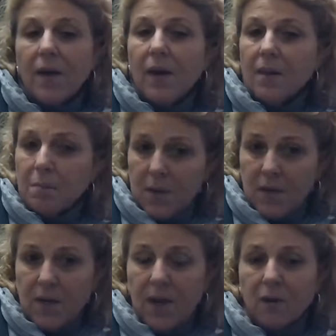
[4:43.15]
and then
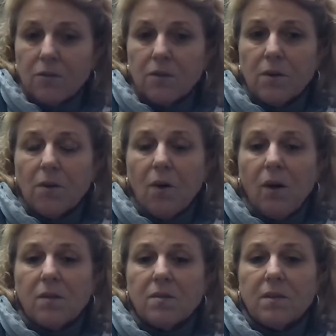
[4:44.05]
being nailed to the
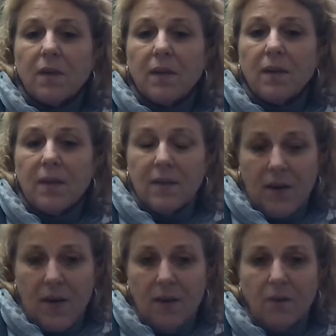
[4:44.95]
cross and then
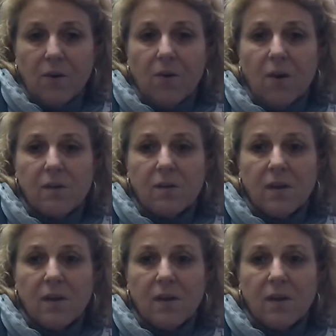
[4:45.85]
dying on the cross.